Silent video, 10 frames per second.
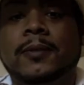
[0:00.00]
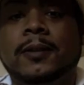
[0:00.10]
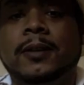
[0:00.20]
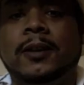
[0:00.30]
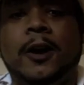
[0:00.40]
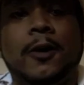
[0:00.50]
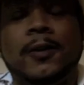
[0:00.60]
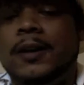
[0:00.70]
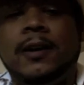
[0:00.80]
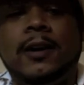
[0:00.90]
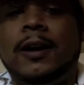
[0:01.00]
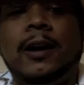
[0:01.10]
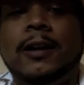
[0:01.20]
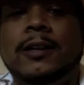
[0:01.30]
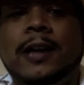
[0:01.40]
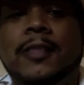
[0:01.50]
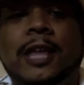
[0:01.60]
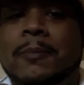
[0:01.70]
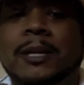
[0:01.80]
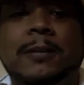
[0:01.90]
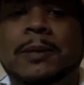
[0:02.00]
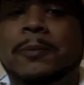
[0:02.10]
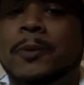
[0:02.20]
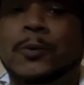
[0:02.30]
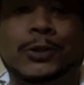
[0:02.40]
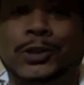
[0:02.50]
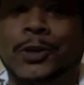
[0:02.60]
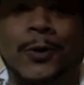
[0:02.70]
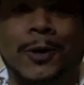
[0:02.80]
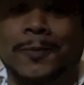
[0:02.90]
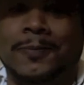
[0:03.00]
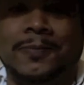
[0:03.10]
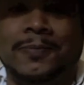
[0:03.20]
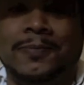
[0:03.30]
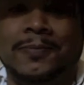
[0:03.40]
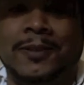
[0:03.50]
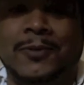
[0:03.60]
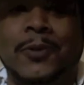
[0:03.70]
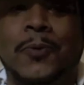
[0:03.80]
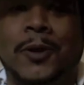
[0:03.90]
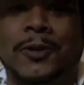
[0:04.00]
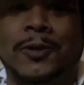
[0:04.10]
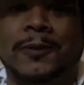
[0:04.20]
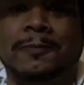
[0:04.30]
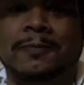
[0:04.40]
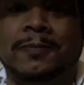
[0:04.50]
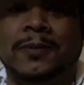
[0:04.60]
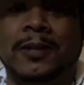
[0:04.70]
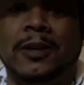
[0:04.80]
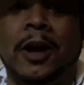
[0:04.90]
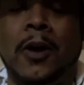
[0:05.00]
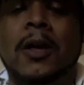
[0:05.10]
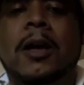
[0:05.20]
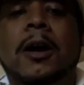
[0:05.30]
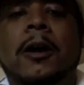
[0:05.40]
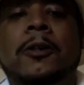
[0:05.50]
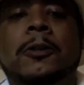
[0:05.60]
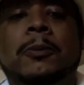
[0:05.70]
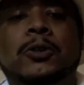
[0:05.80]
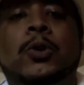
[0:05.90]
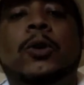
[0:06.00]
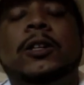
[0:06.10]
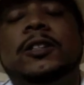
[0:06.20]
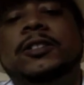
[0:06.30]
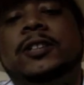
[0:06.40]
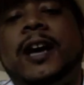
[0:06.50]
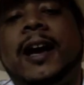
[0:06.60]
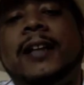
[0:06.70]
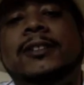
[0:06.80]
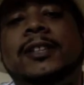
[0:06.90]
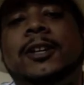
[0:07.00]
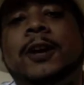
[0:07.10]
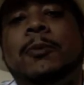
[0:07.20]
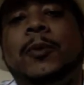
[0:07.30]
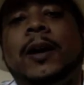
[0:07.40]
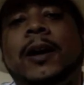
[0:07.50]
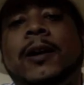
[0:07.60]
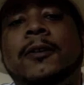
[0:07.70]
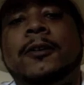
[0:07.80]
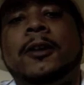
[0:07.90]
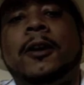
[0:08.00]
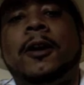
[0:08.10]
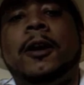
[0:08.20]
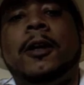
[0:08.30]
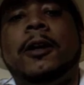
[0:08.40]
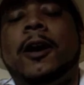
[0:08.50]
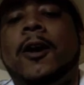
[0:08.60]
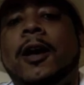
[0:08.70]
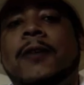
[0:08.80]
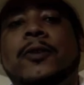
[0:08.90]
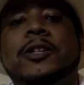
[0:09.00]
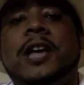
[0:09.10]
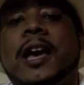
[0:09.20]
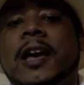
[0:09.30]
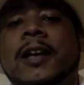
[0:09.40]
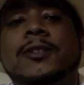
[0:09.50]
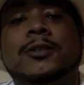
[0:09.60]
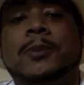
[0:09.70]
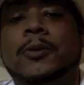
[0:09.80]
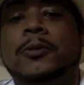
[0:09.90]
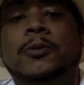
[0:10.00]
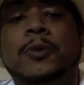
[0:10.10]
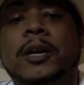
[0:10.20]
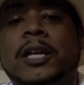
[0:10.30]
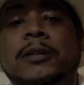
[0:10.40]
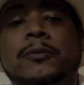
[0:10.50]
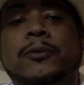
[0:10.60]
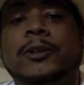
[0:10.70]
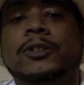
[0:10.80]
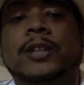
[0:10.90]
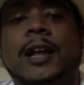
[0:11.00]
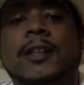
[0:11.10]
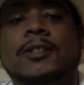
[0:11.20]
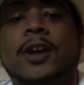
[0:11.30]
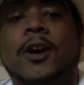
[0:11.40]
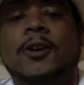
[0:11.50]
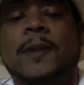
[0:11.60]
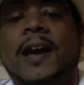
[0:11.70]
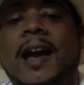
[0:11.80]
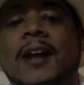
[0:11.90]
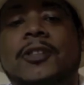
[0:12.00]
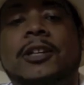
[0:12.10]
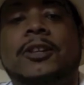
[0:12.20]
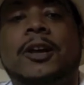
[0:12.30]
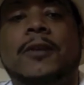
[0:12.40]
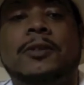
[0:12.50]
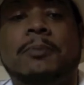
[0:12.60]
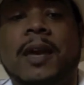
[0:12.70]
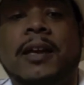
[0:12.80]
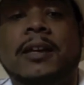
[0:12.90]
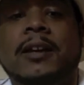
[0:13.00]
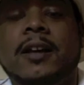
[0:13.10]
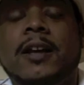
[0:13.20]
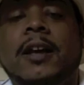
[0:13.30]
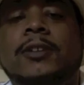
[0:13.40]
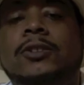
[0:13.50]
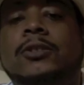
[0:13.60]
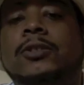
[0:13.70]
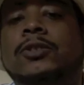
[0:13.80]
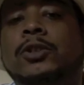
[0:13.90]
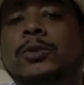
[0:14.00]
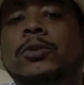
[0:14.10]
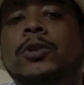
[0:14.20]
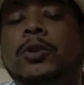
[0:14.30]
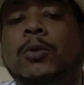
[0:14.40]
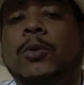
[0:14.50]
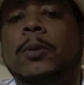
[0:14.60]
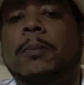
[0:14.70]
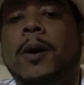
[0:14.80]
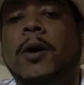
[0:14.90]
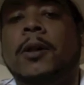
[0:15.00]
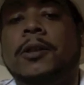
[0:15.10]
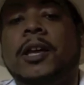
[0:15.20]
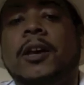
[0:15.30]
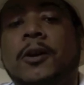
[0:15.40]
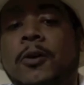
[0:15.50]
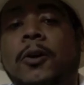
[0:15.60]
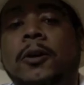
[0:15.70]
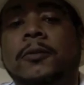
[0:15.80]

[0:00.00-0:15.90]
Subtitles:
You know, not that many people will show up, if you're wondering. You know, the majority of these guys that come around every day smoking the weed and freestyling, talking about how they'd love to make it, as soon as you used to throw the ball in their court